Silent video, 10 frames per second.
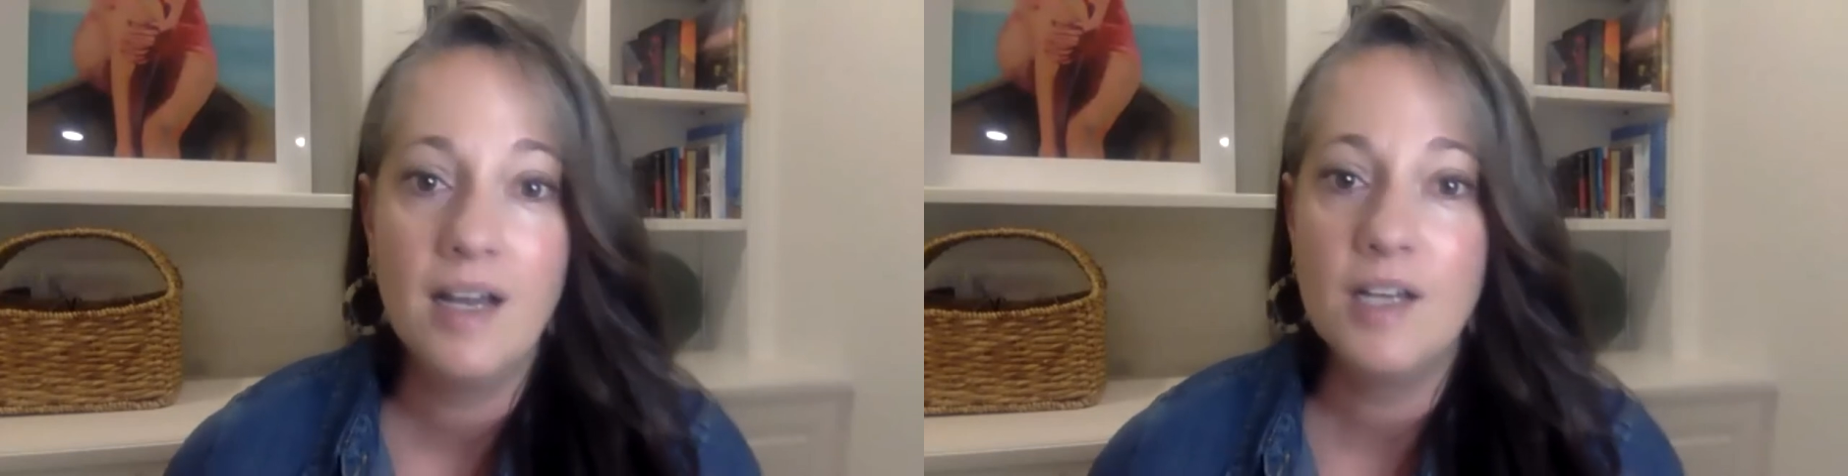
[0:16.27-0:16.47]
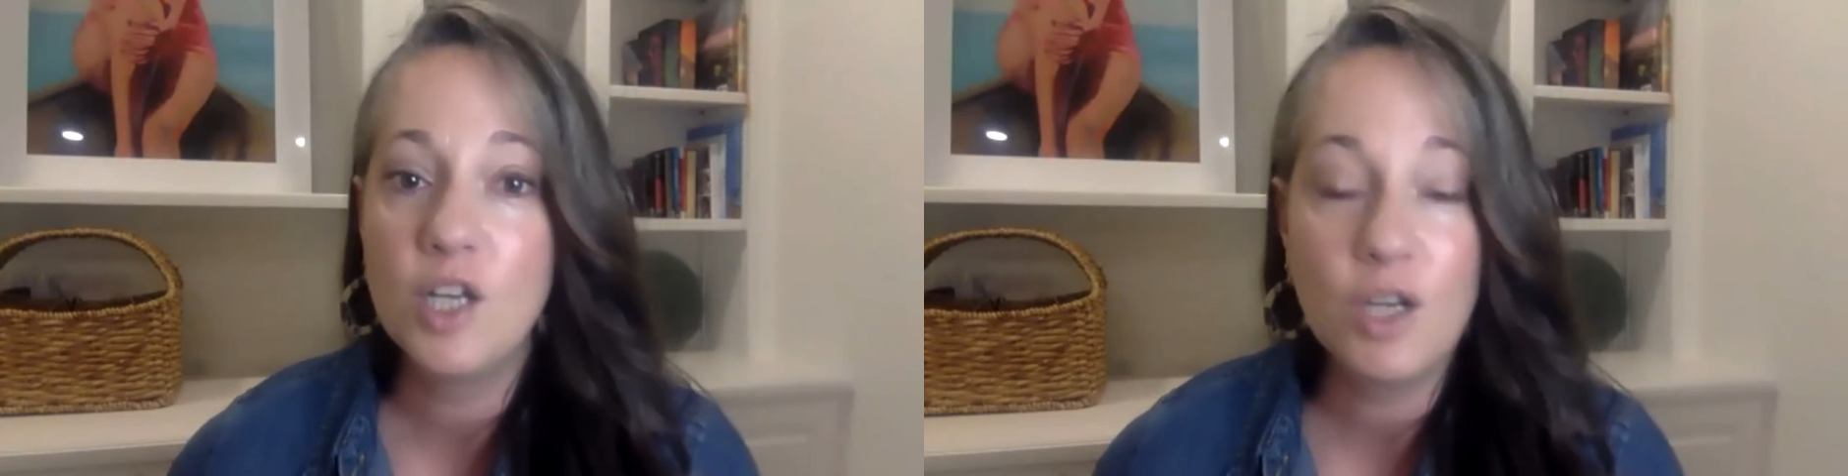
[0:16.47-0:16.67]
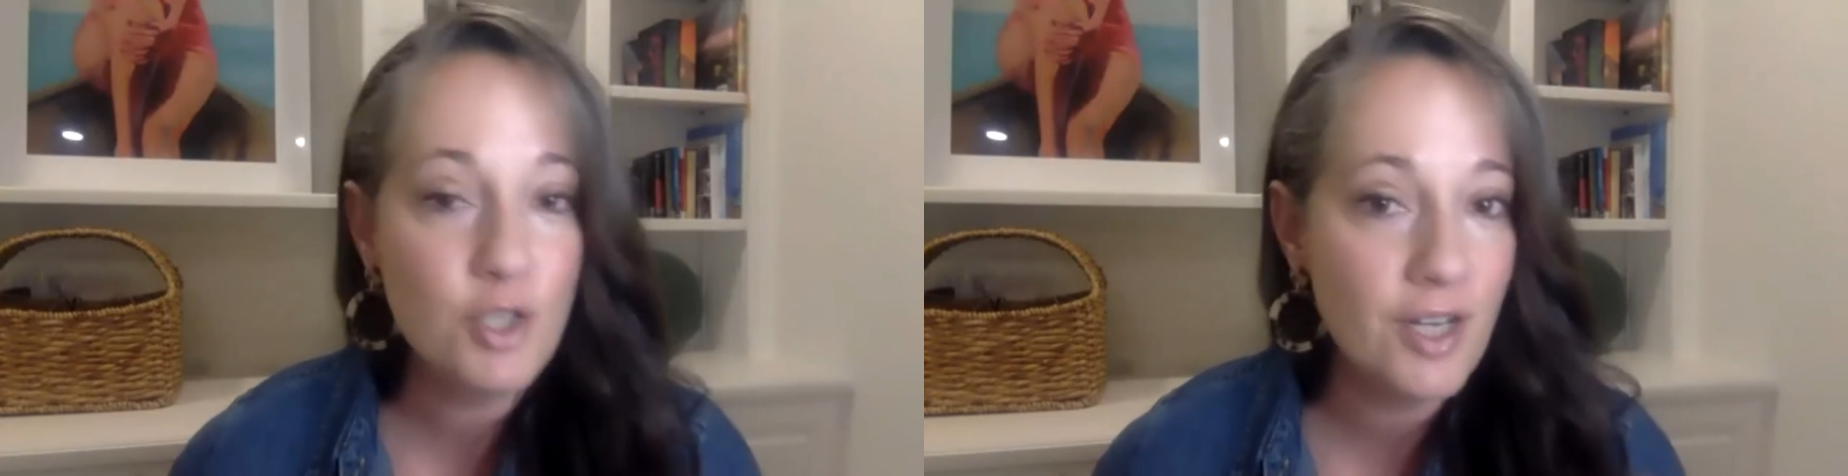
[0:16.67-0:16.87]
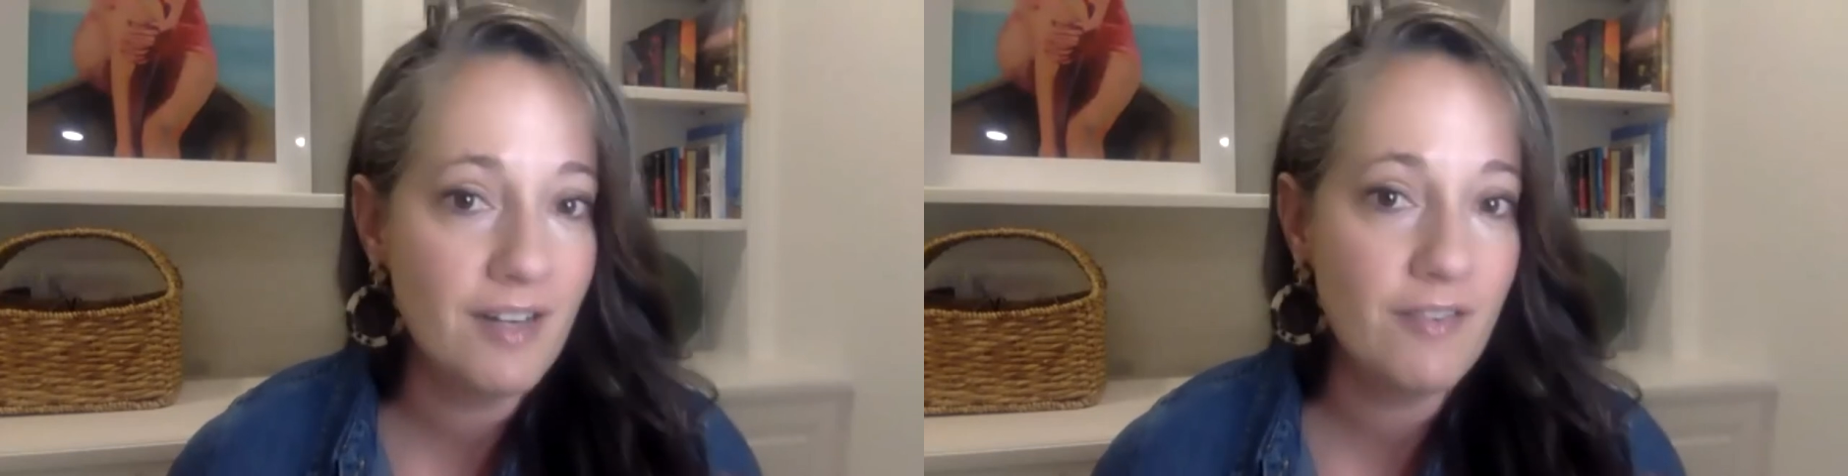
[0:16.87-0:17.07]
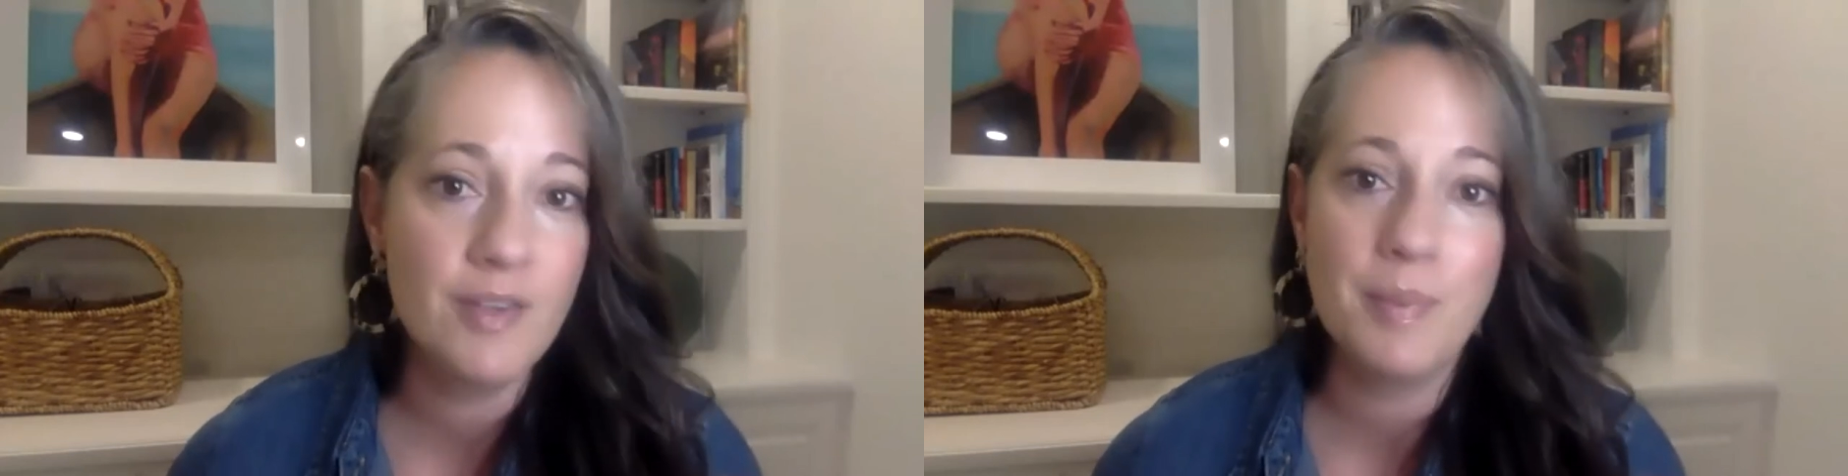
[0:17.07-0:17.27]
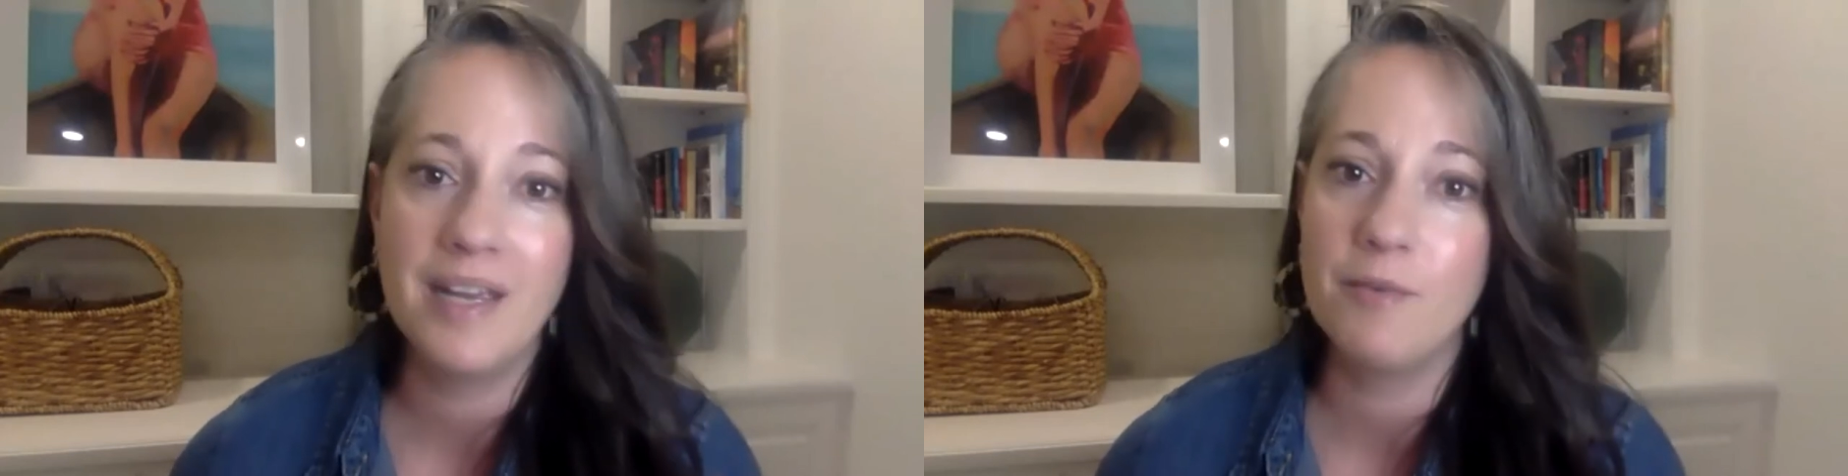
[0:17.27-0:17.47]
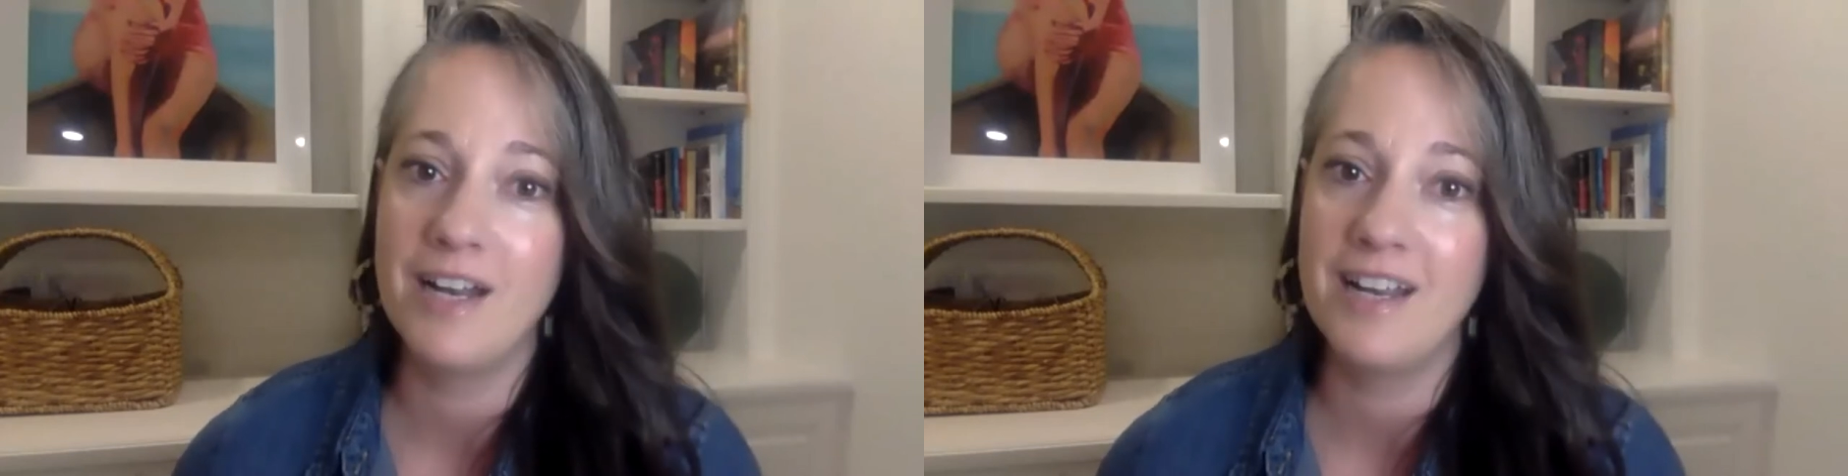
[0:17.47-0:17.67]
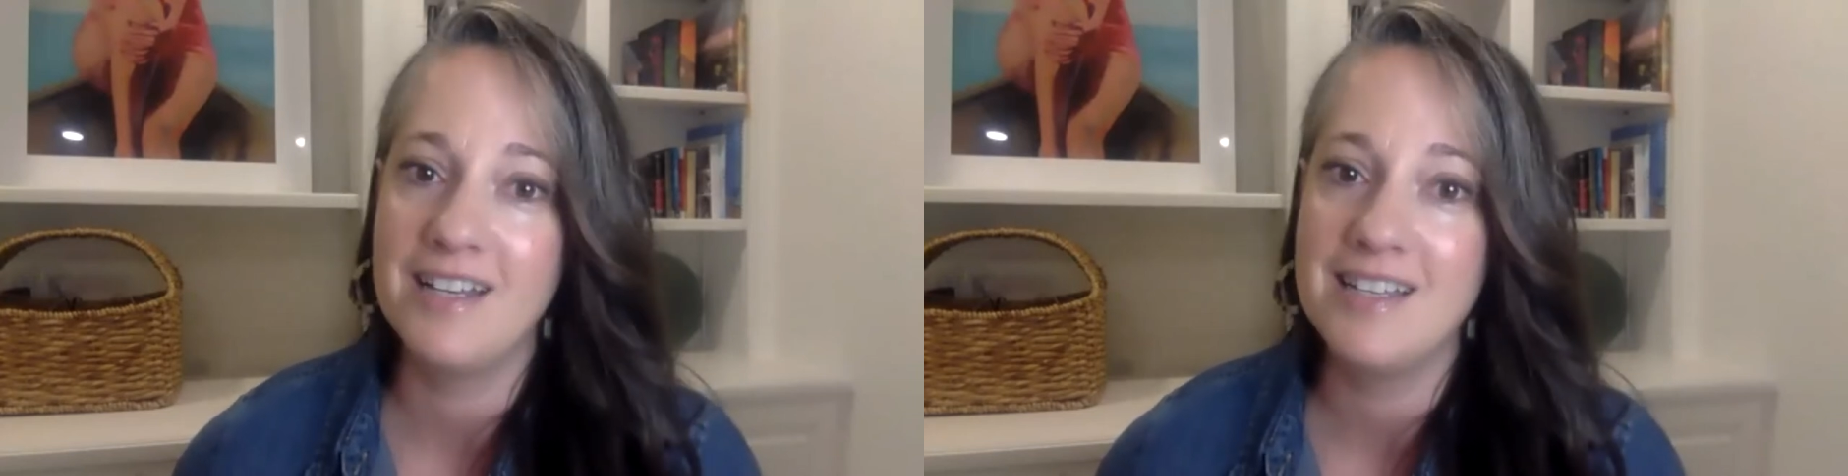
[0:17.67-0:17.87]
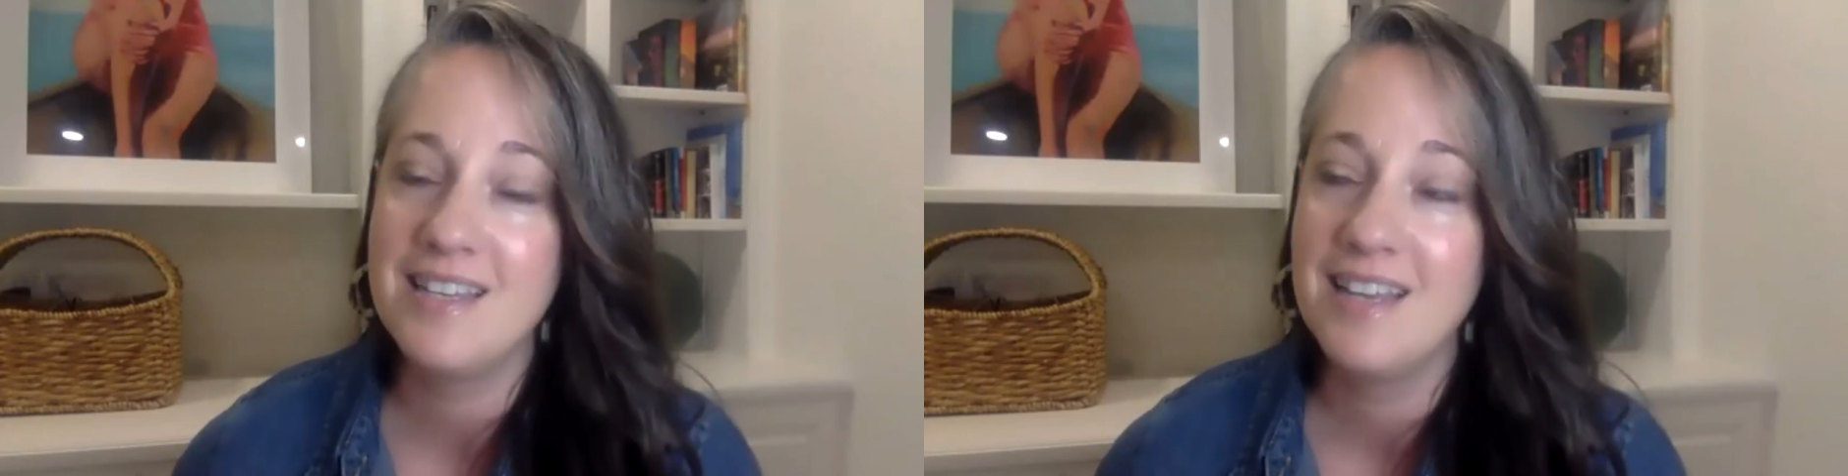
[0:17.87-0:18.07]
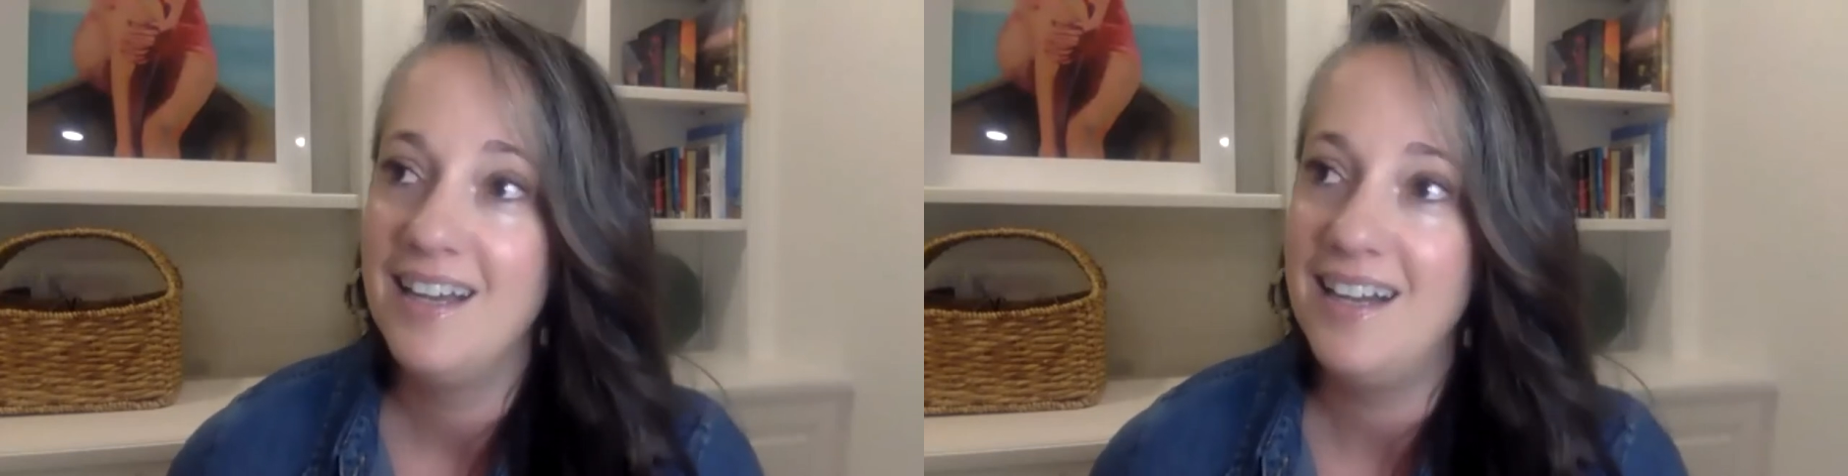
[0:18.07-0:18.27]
negotiating for the pay raise,